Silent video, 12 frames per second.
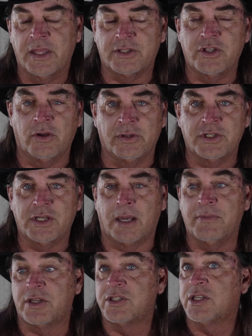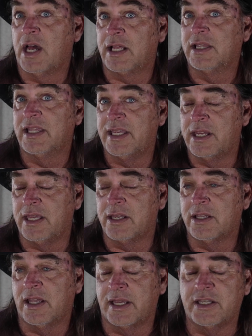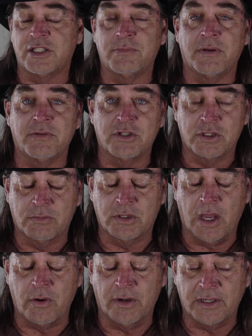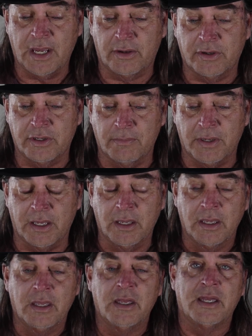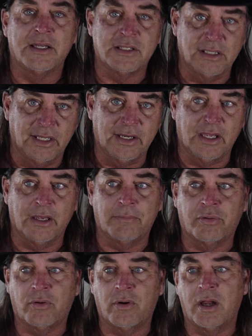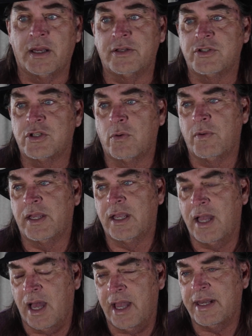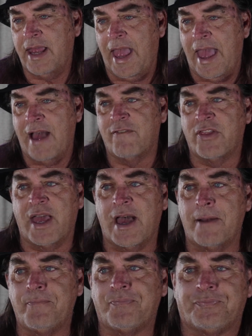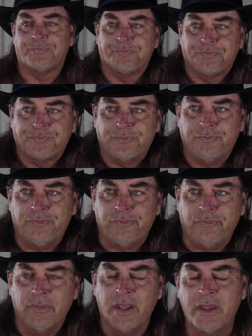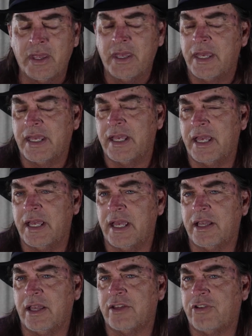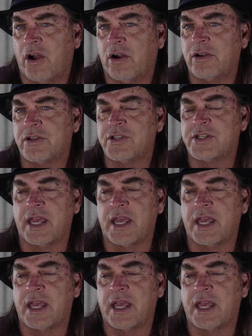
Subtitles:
That's the only time, and it's not Lydian like it's been touted to be. It's Lydia Perrine. So we kind of have that. It's hard to